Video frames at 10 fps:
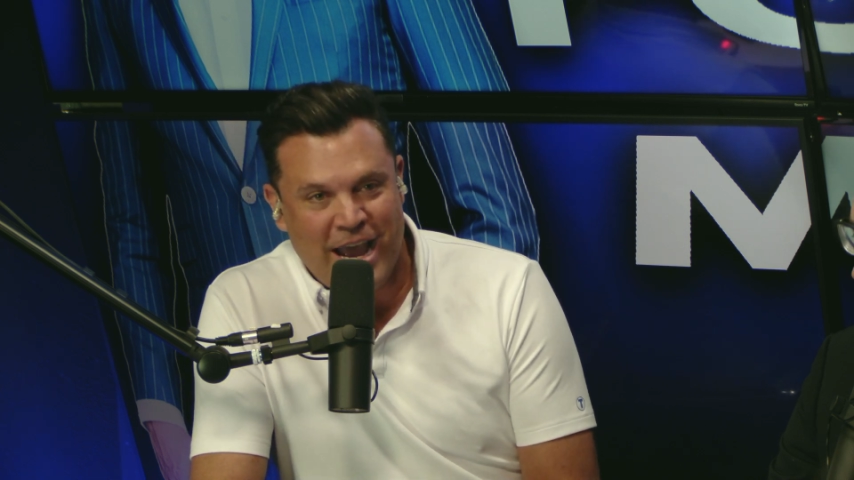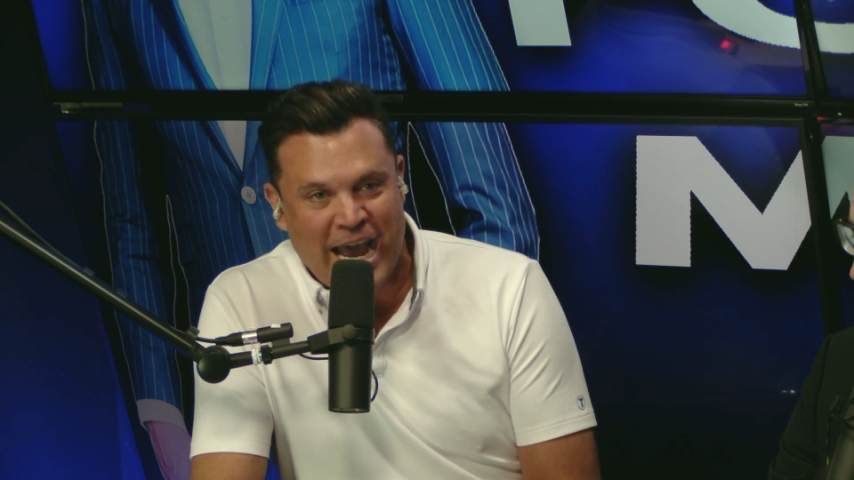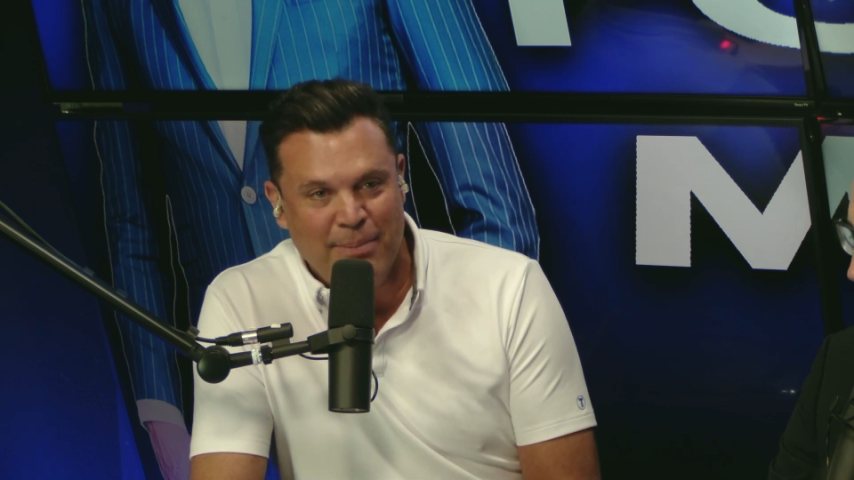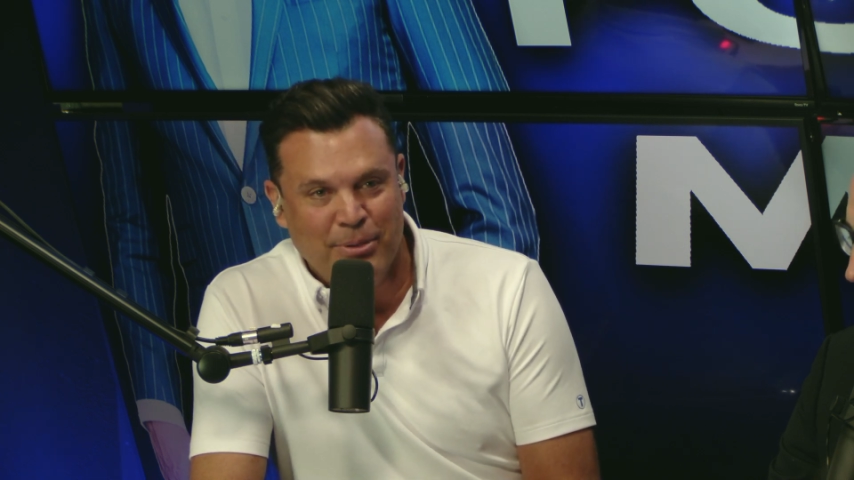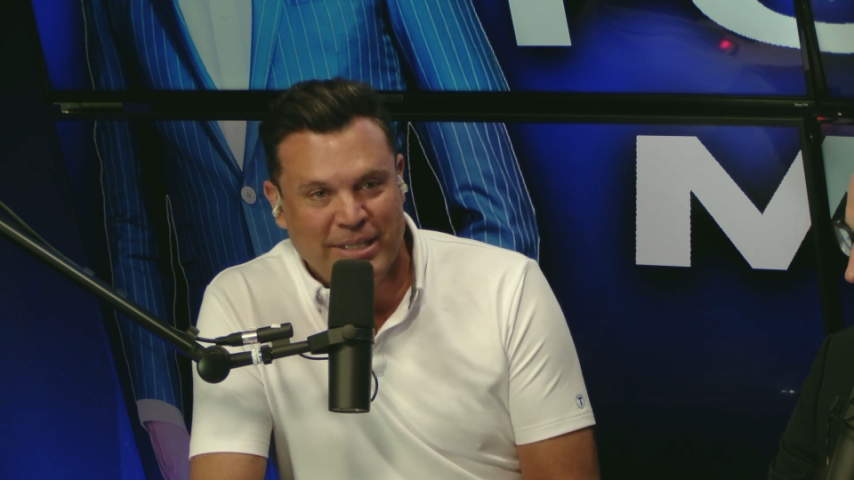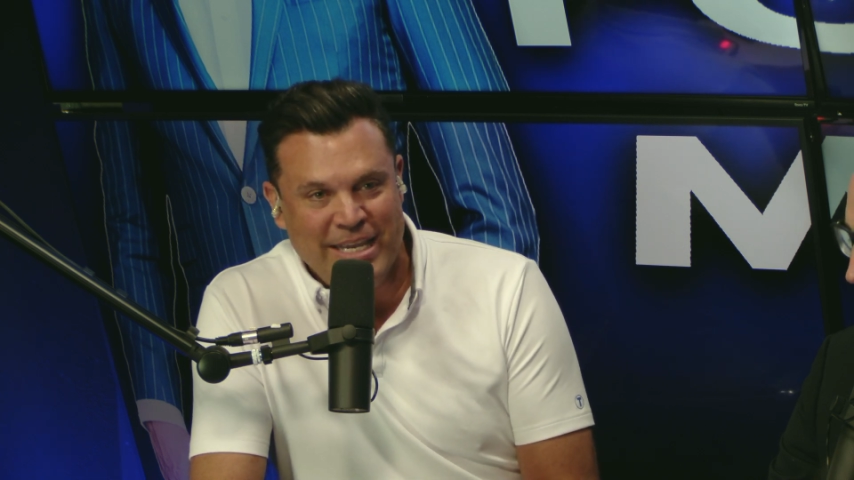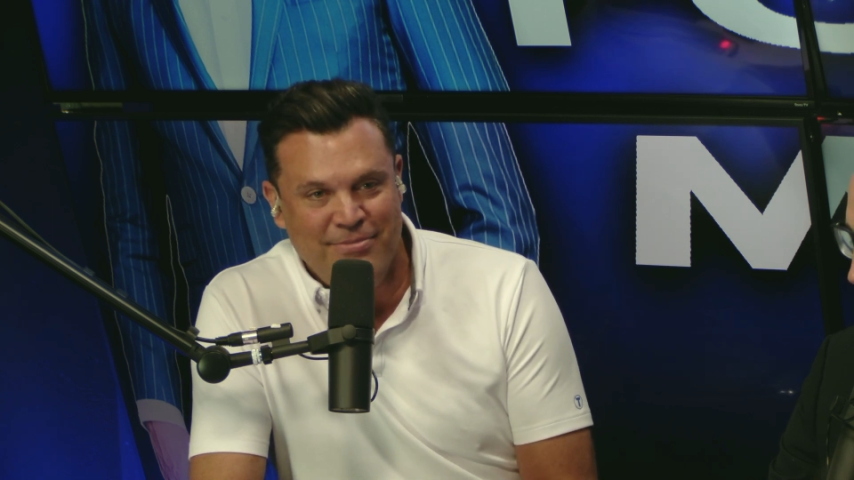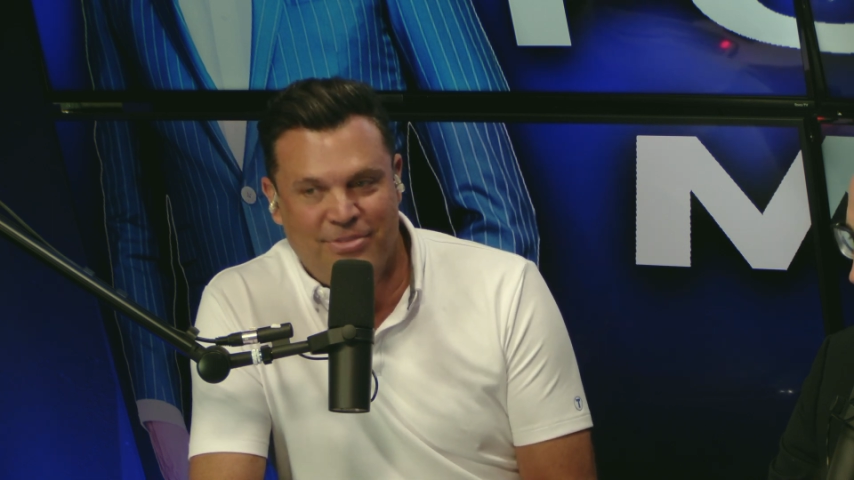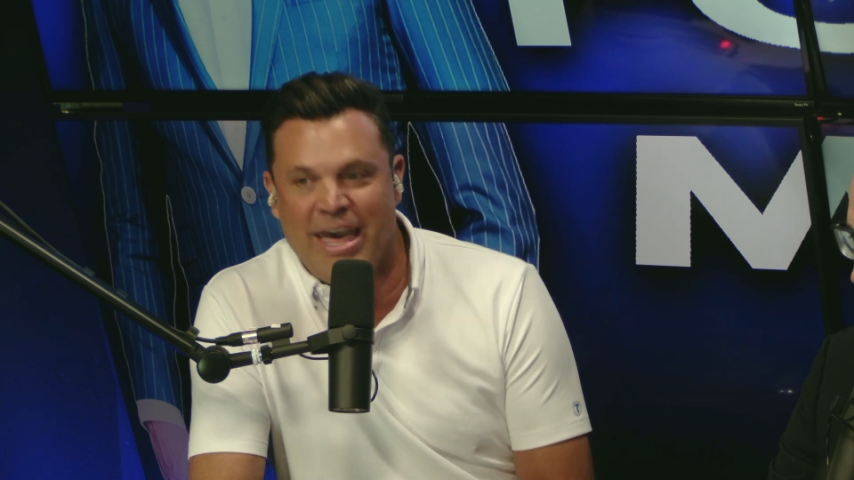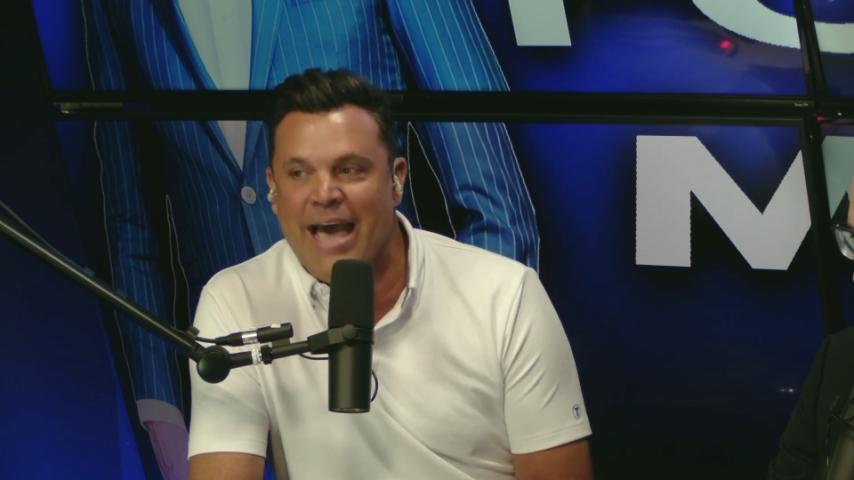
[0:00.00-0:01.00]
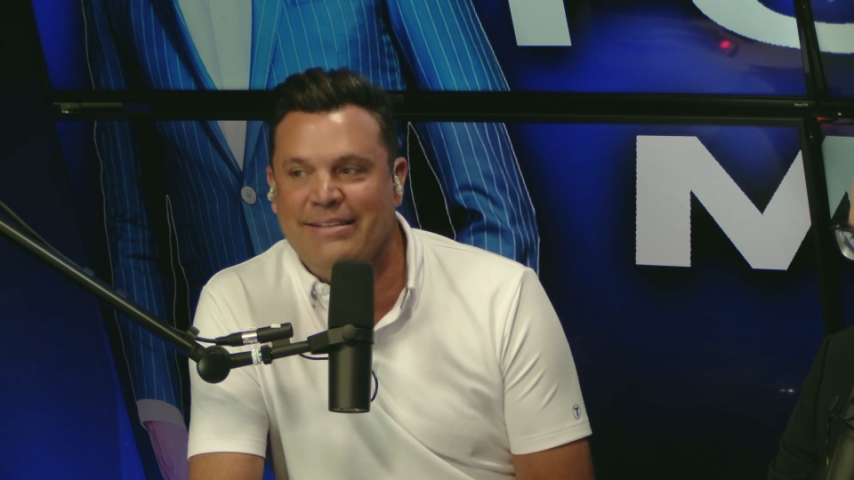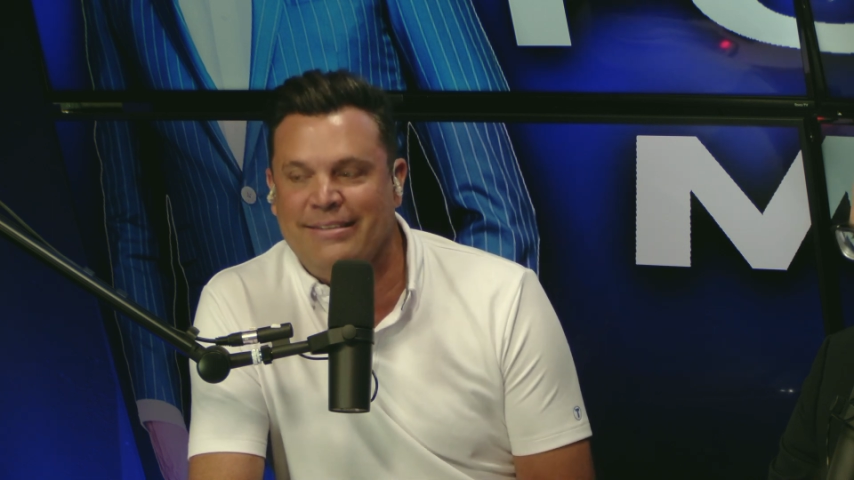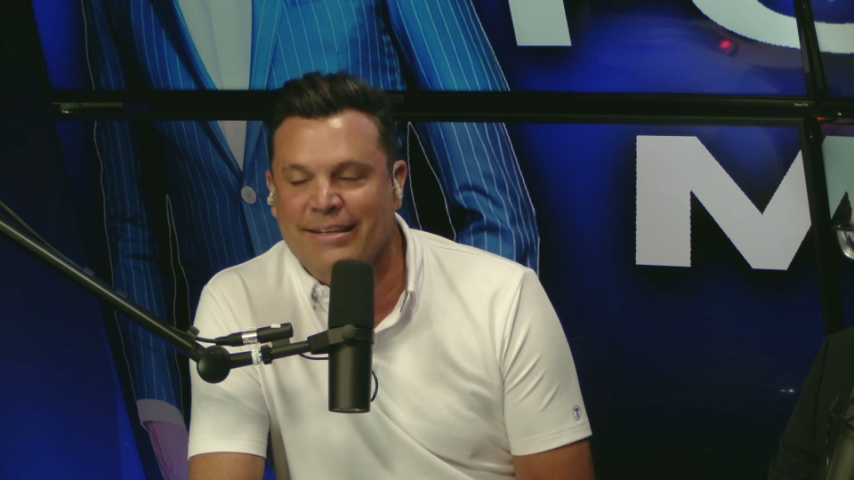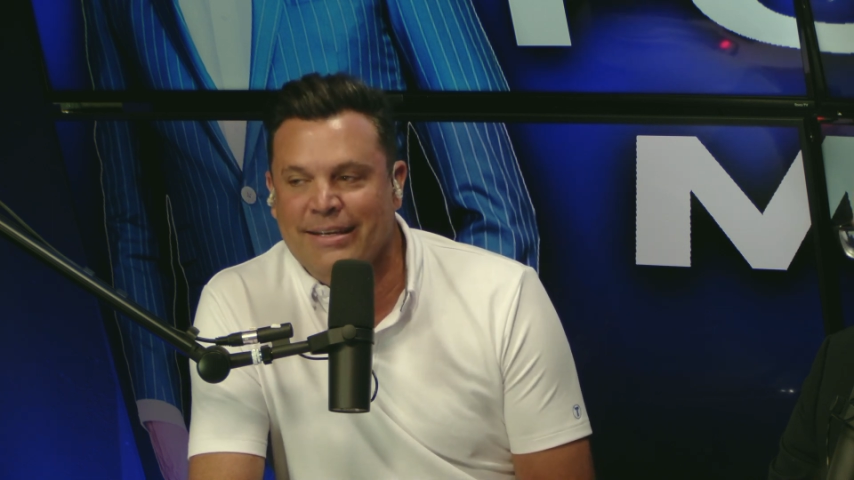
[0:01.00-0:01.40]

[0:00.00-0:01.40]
that,